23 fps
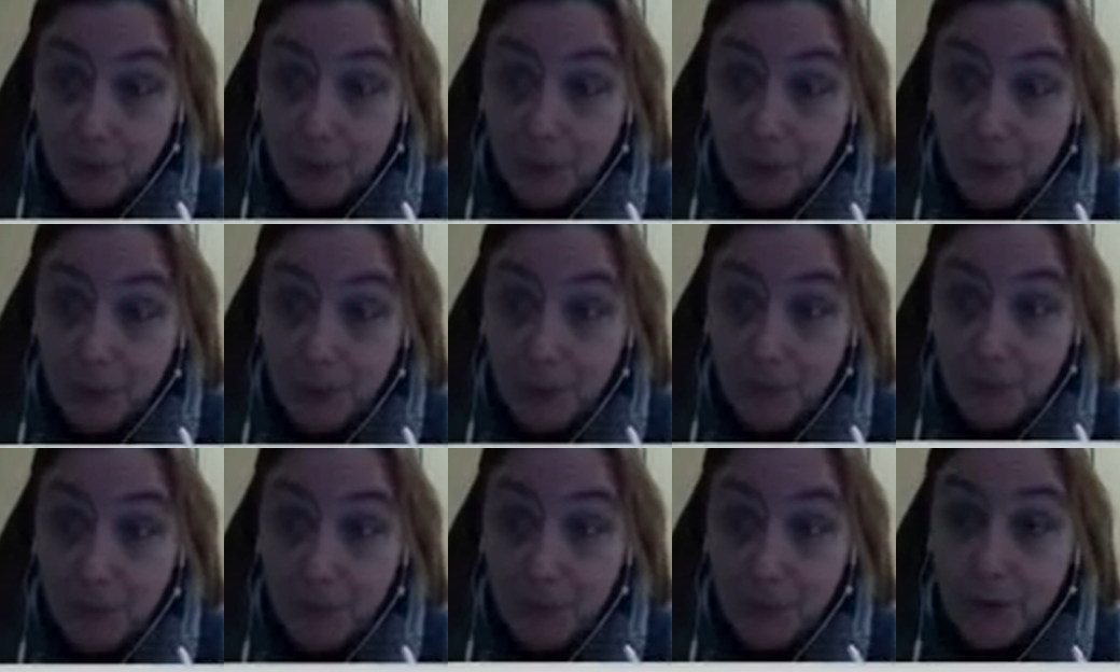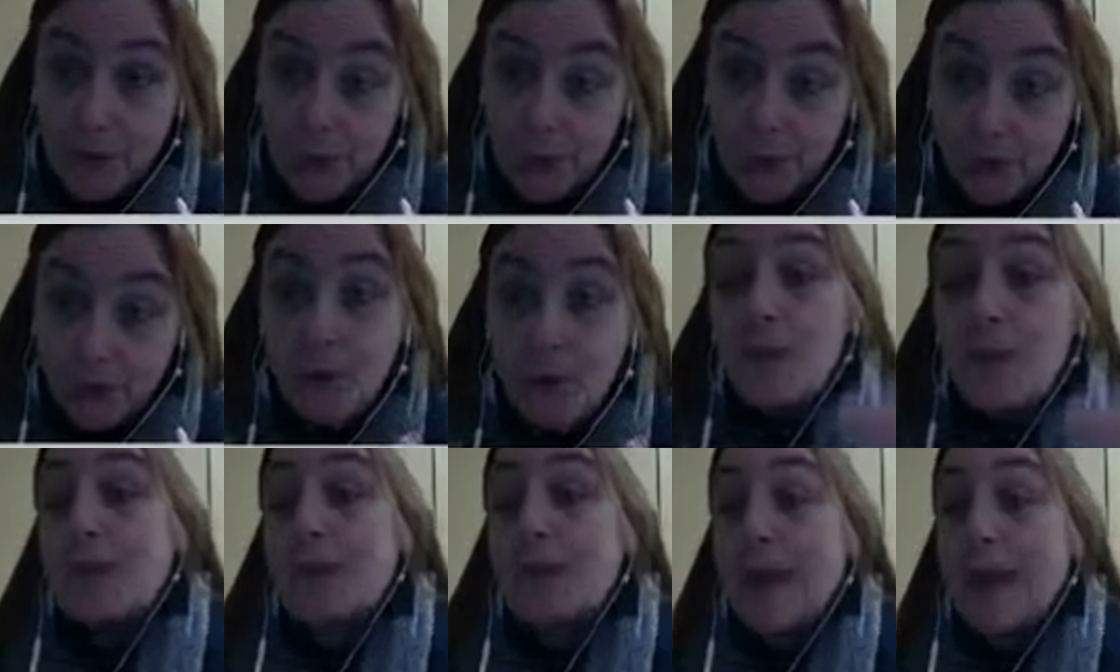the
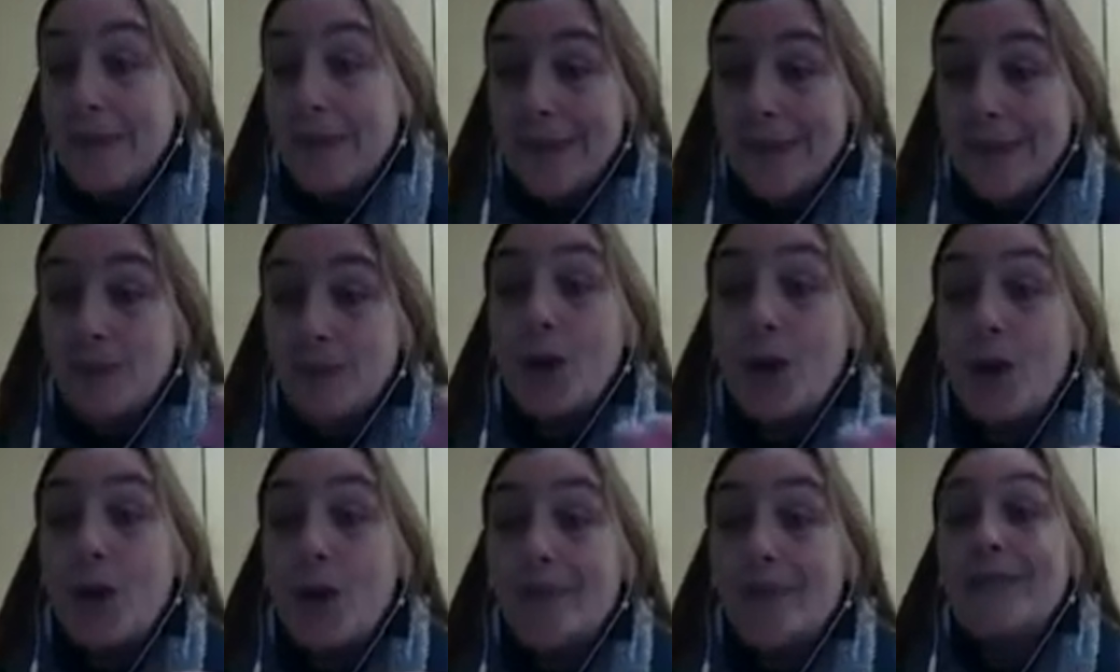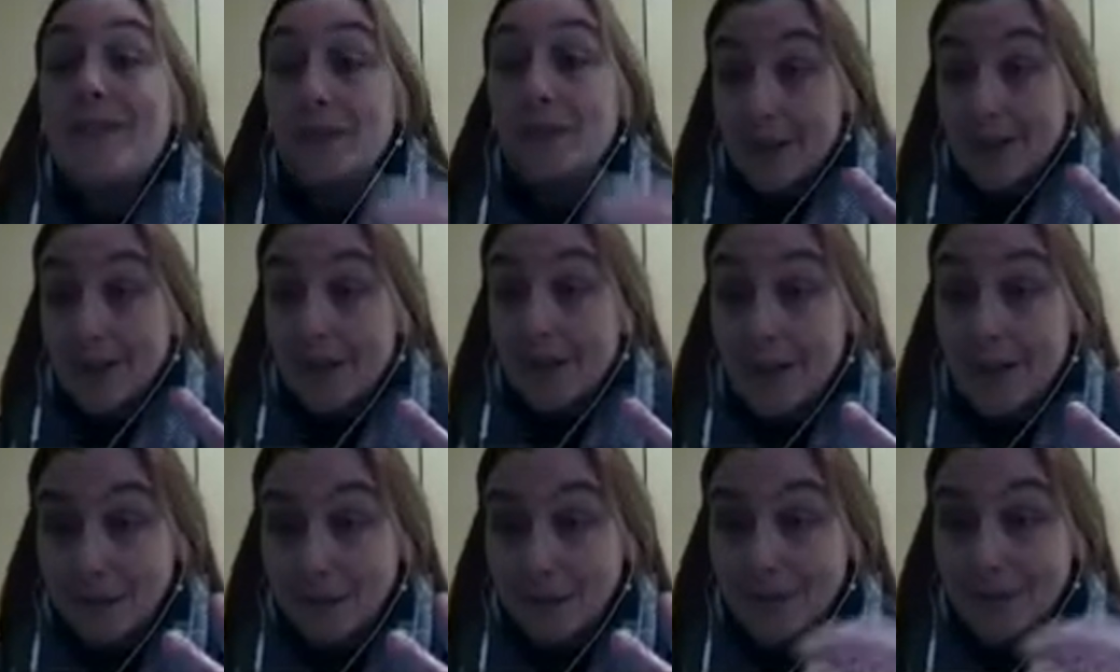throne. That's called
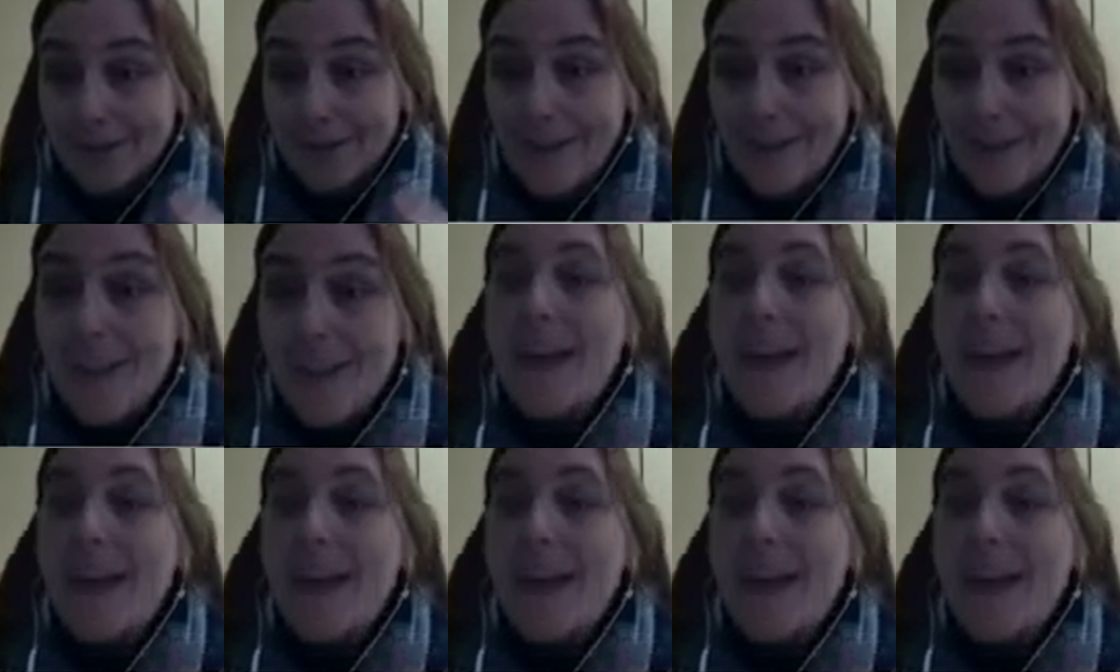succession.